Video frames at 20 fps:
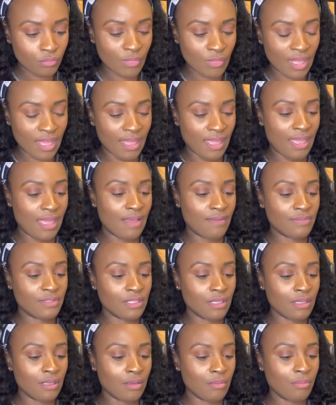have
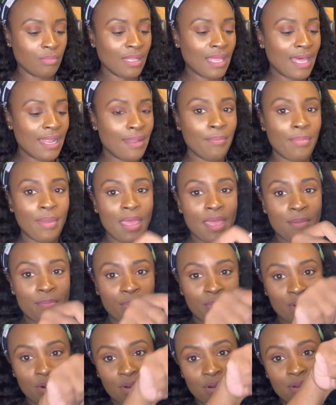some blotting
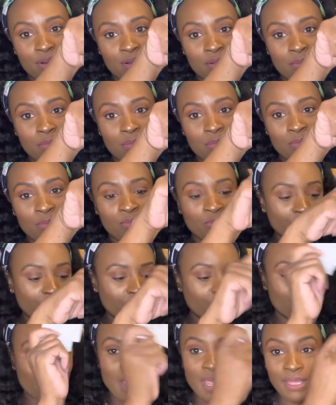paper,
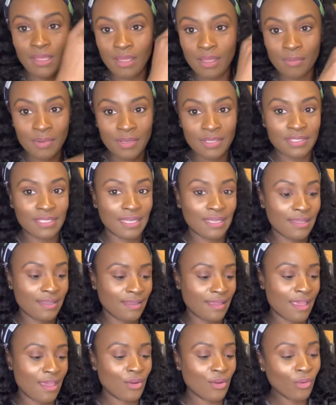makeup, because I
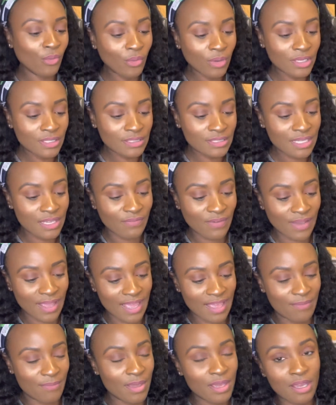get kind of oily if I
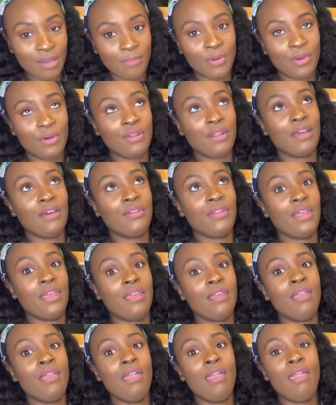have makeup on all
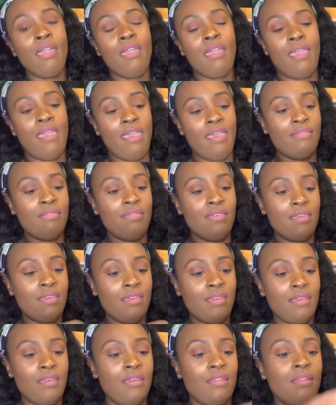day. And
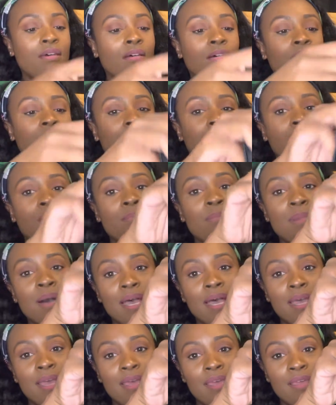then
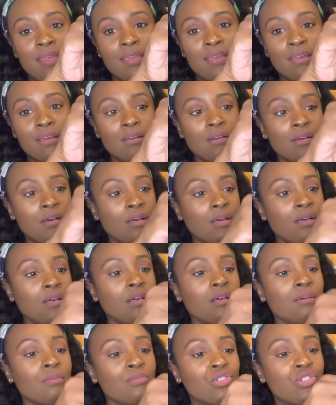my
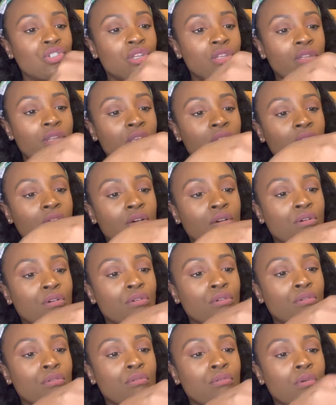
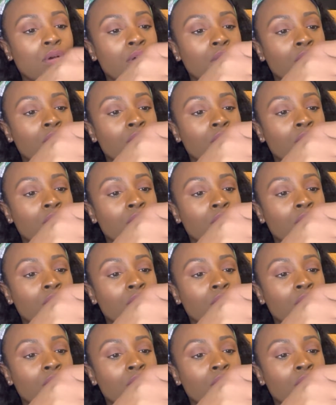Chanel